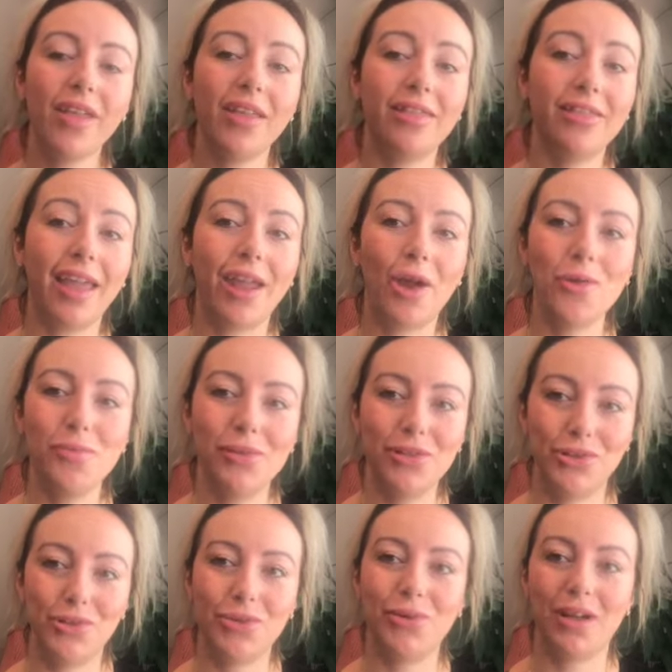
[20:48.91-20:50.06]
They opened the
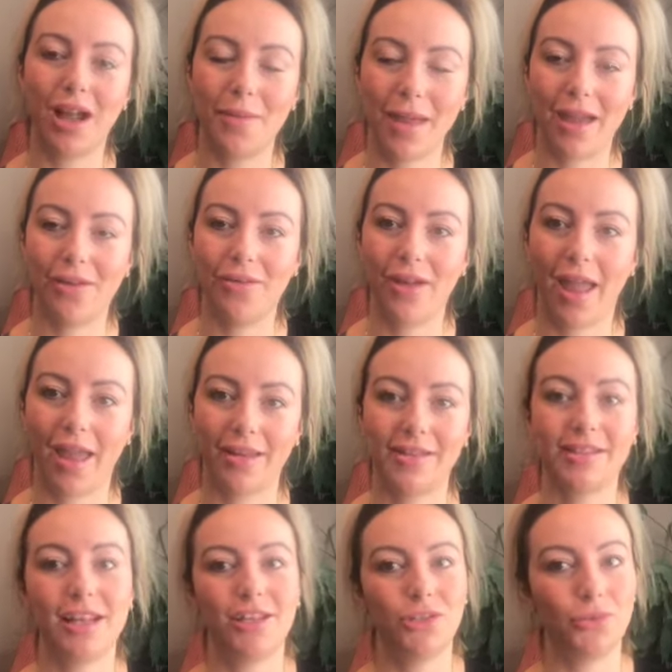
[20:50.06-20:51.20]
door, come out and
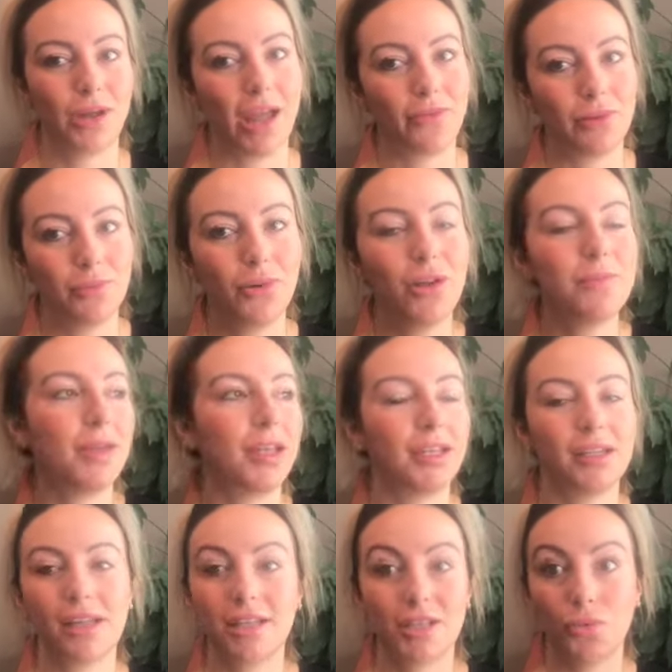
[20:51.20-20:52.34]
said, do I have an appointment? And I
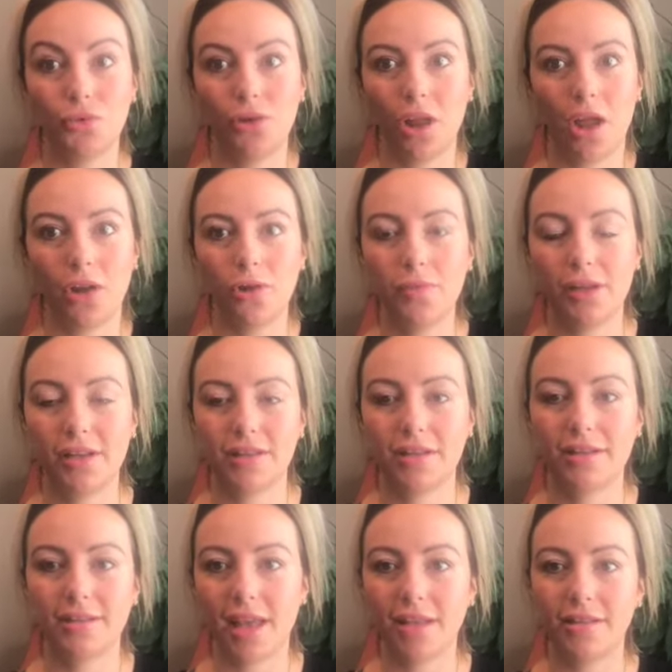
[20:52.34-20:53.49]
said, well, no, because it
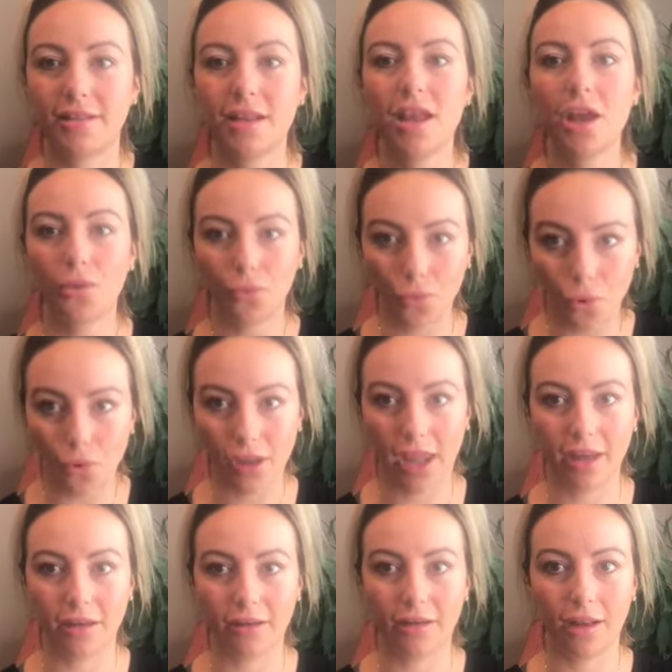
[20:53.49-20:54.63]
says
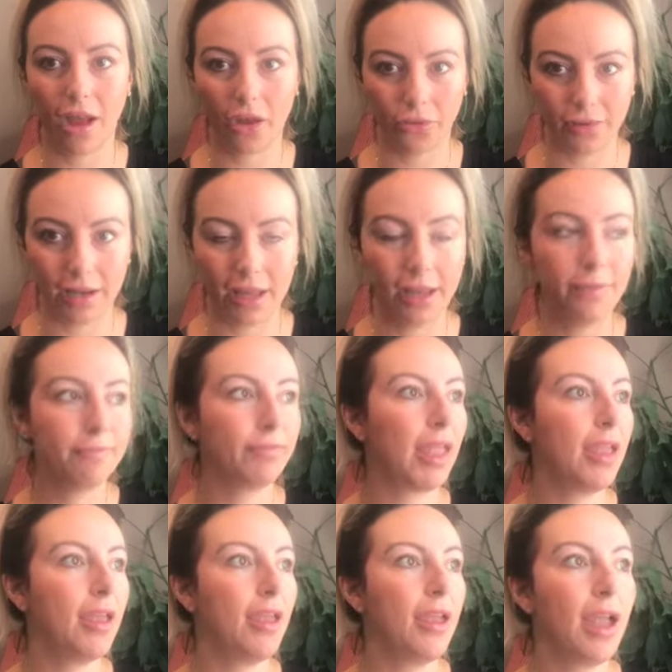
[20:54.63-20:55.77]
walk-in only.
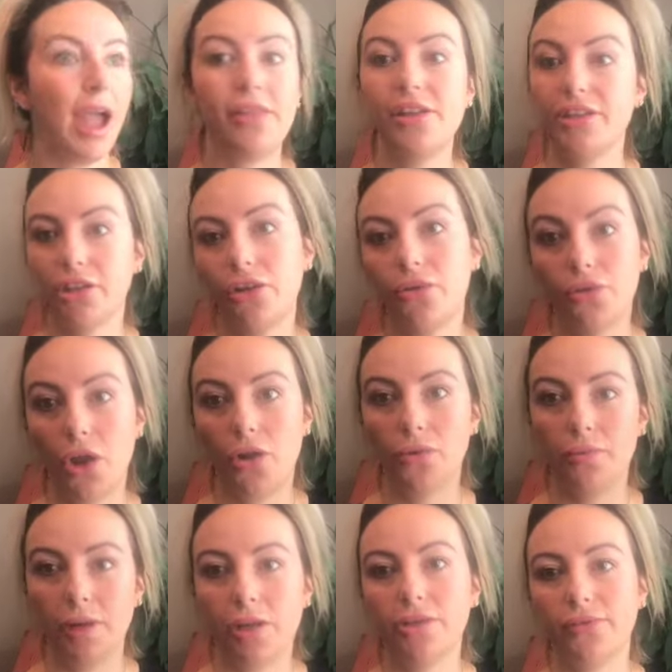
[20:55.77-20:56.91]
And they said, oh no,
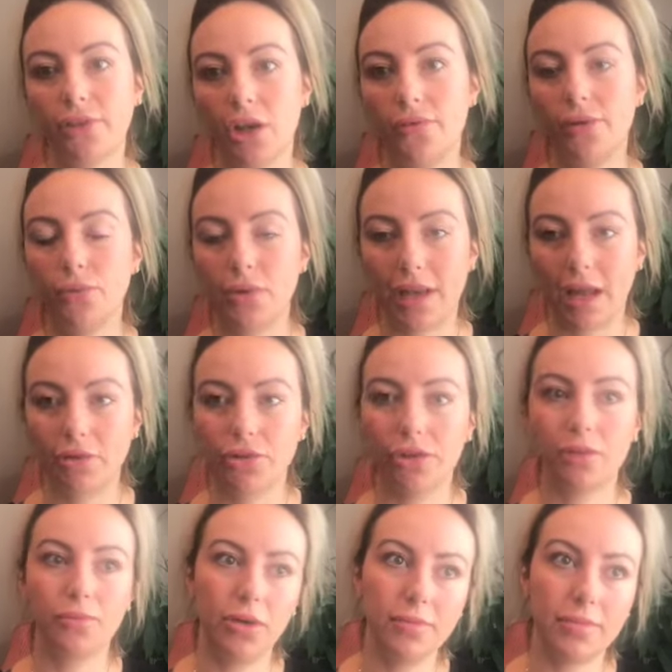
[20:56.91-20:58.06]
because of COVID, we're now doing
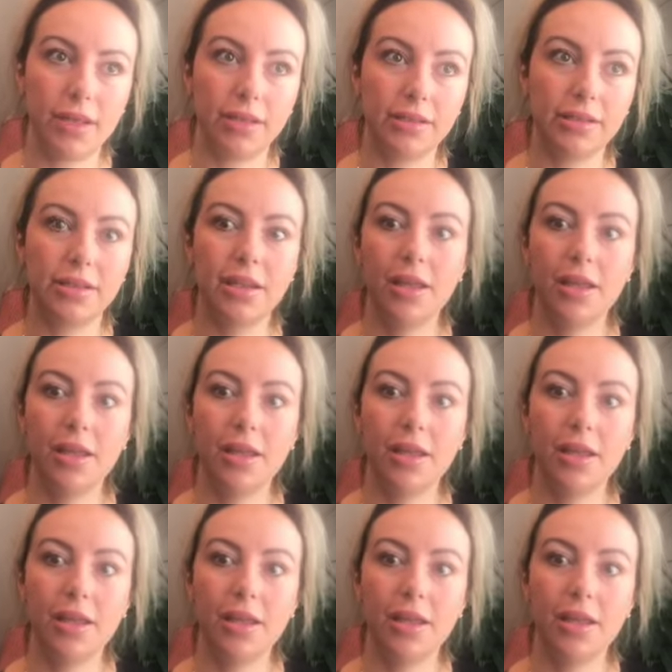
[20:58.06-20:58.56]
appointments.